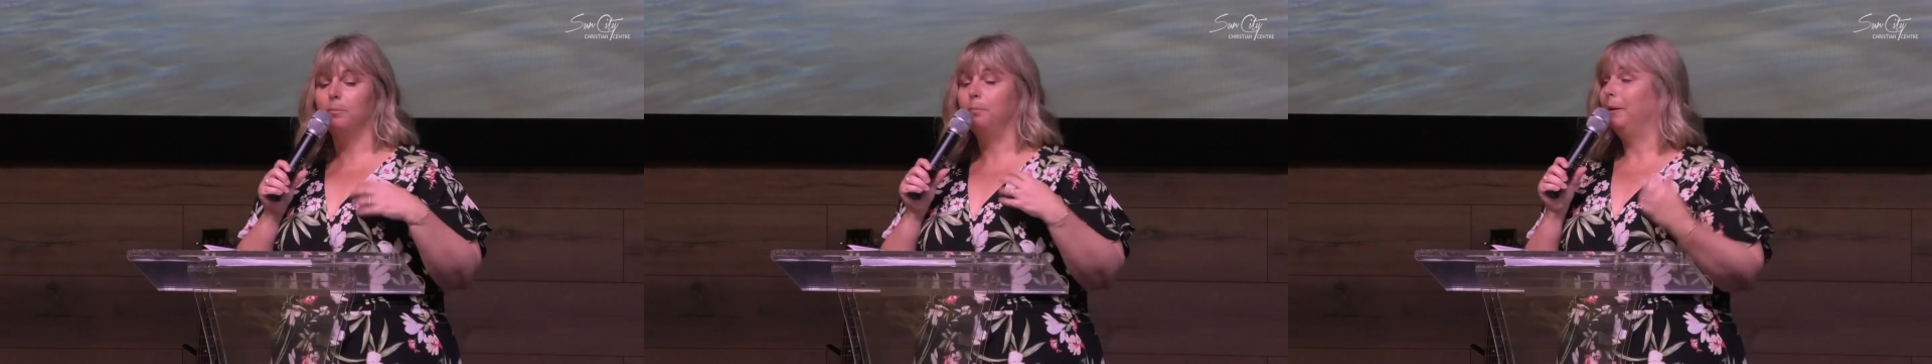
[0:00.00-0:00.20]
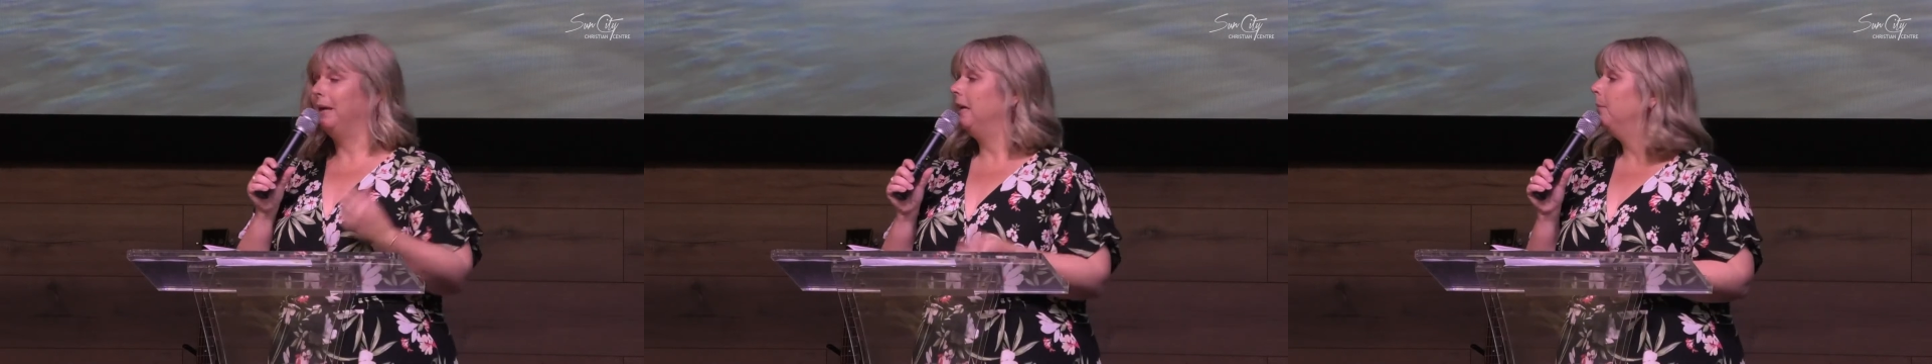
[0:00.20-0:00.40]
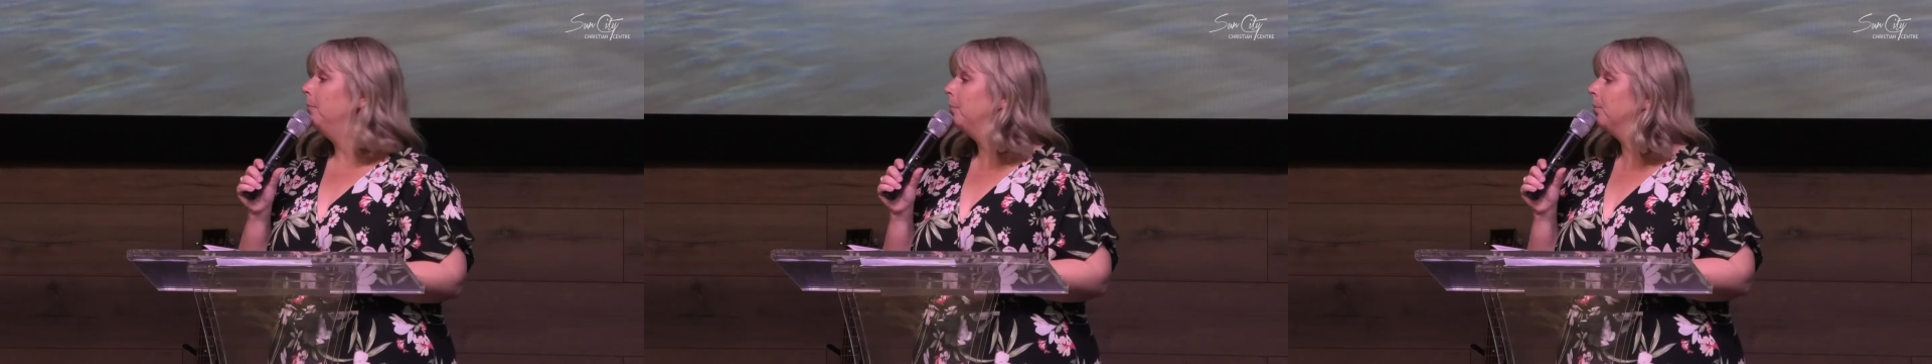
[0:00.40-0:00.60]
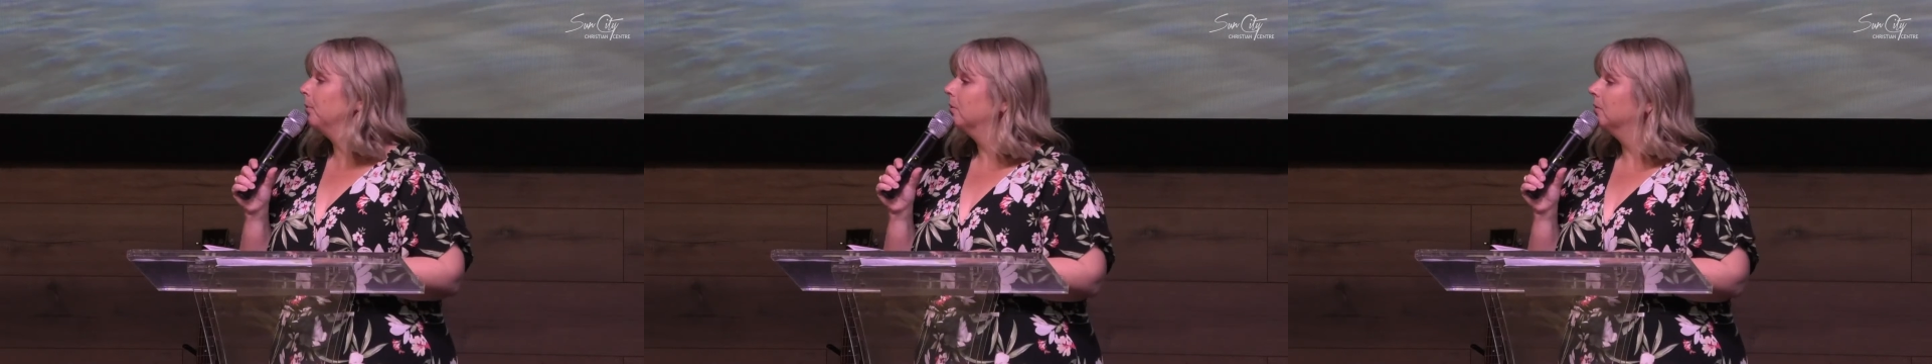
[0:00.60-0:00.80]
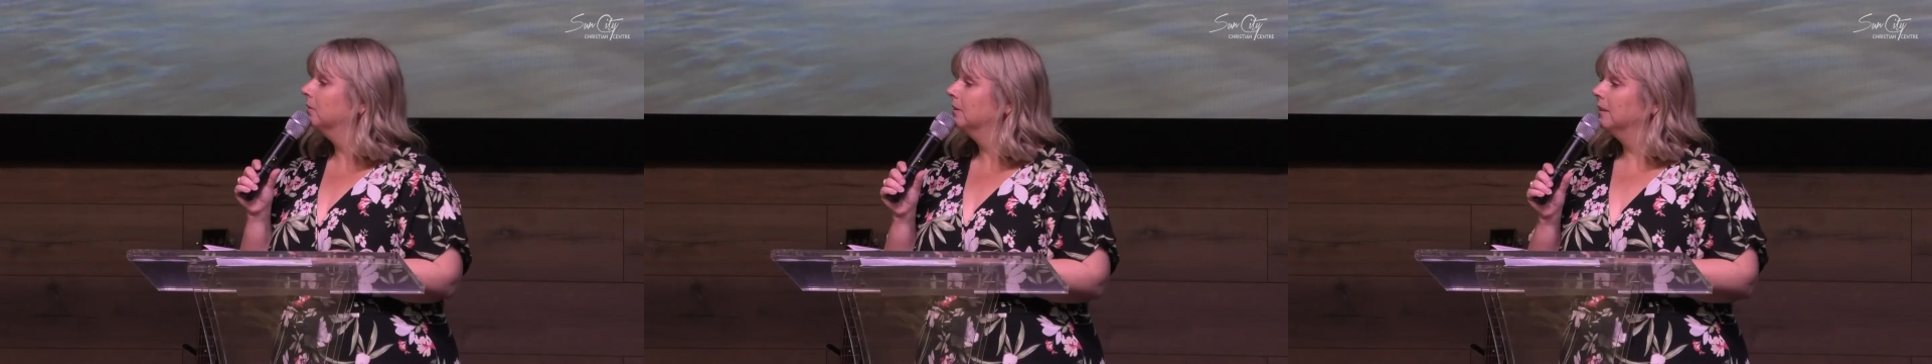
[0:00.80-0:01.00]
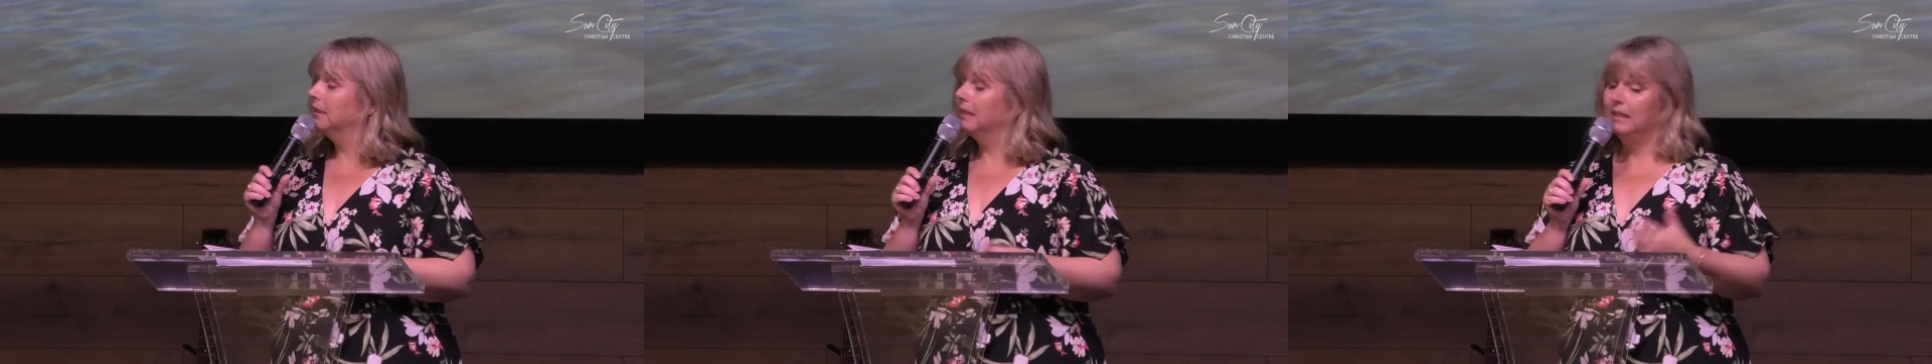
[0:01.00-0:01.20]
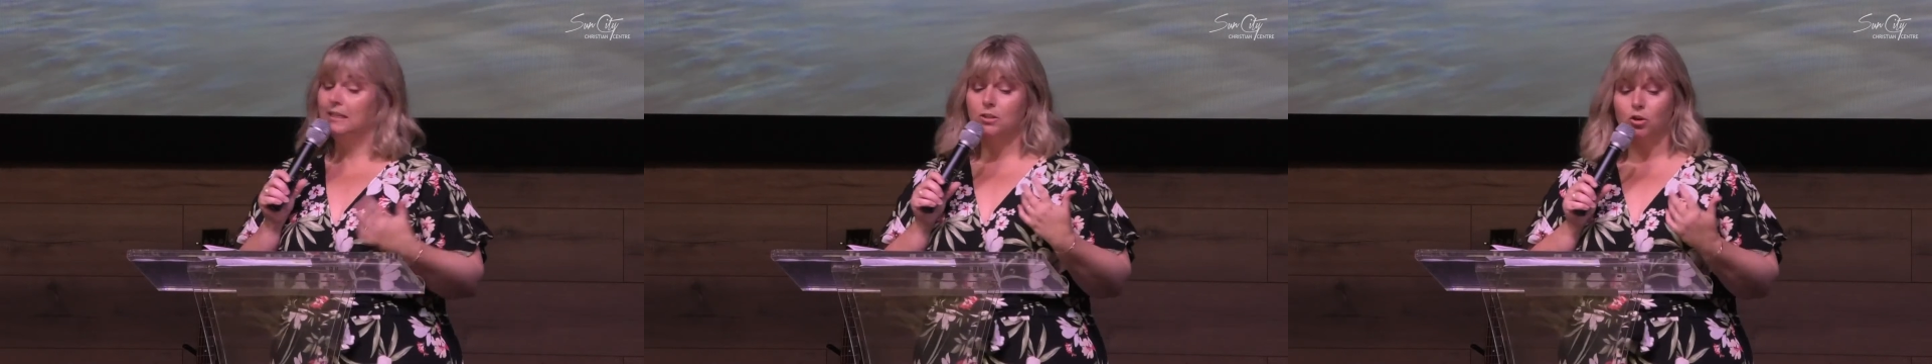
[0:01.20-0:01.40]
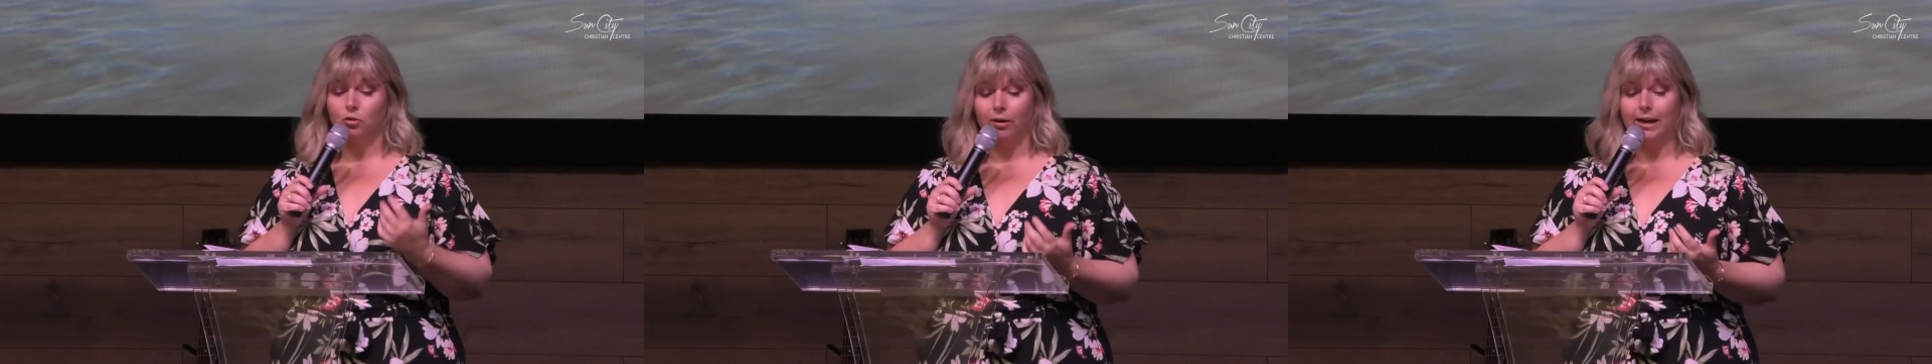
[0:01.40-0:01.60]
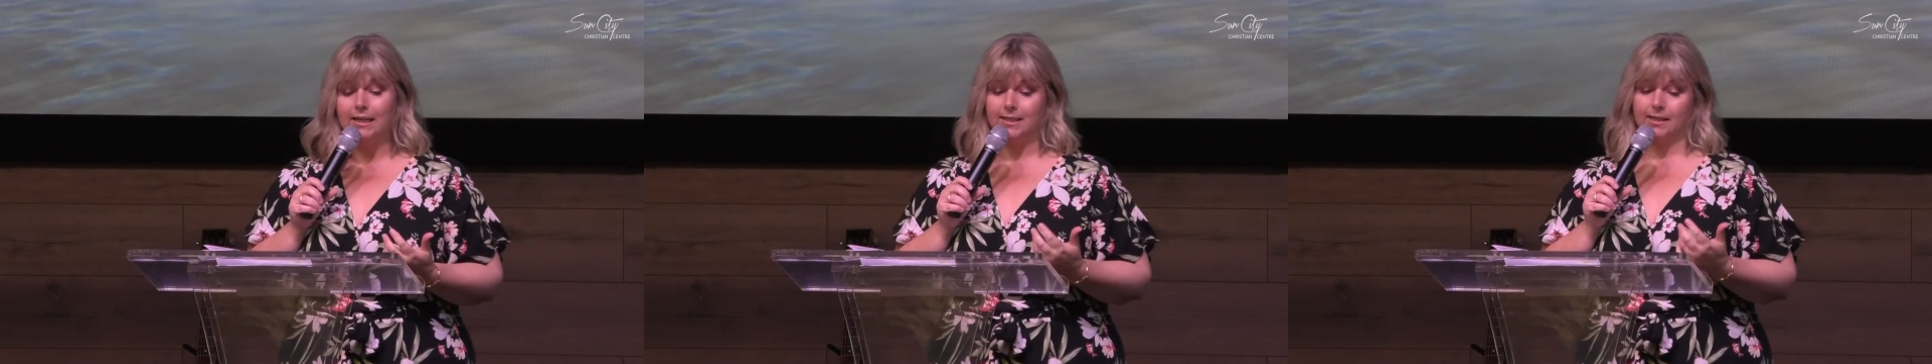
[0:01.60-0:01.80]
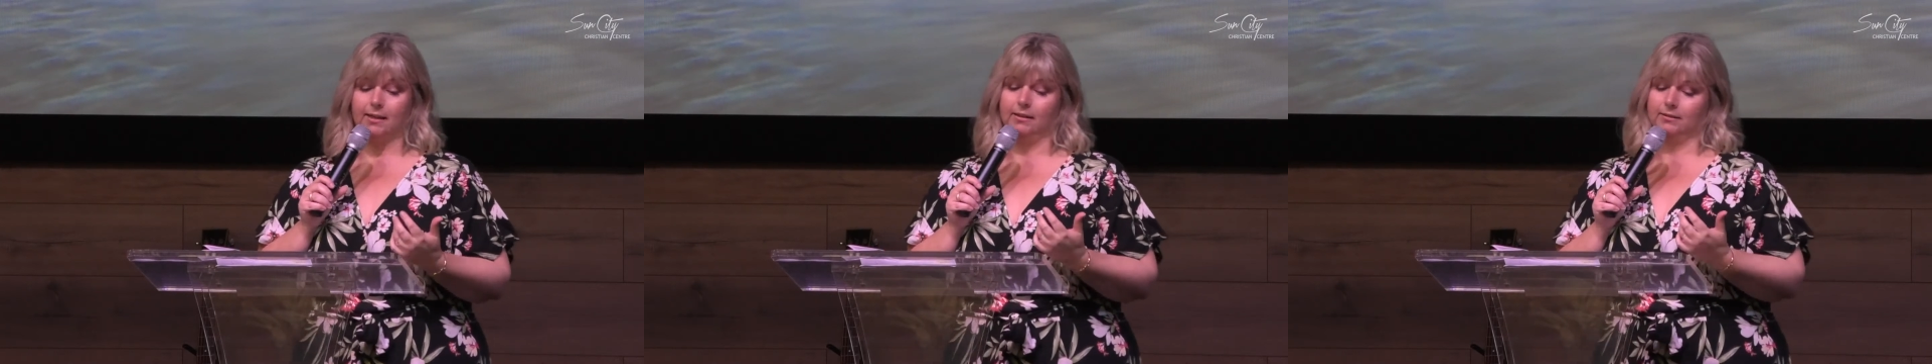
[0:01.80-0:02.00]
people is
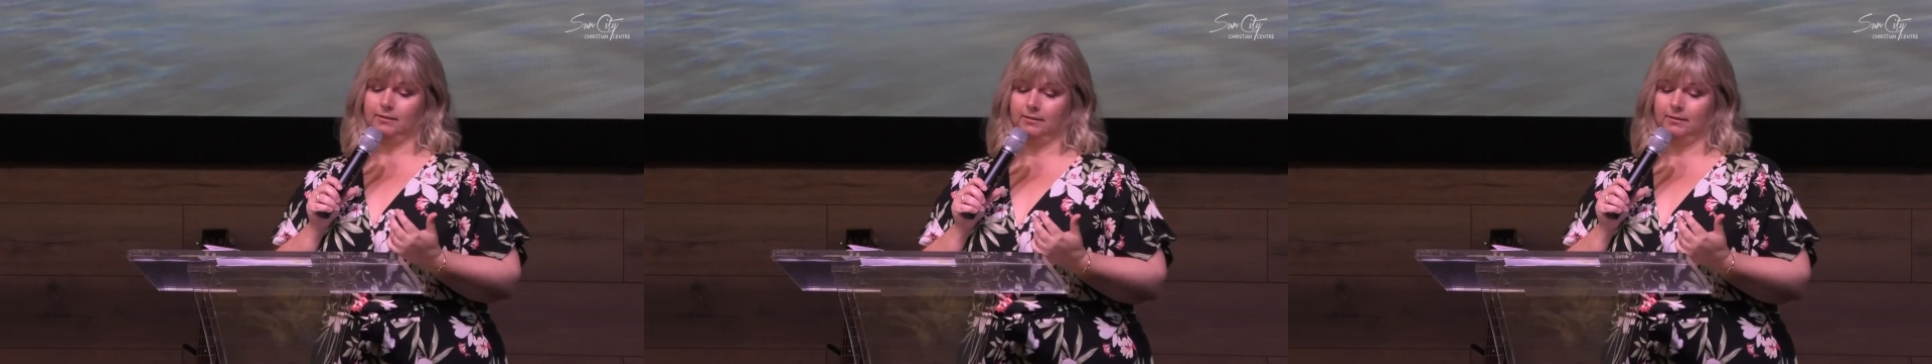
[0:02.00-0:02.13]
greater.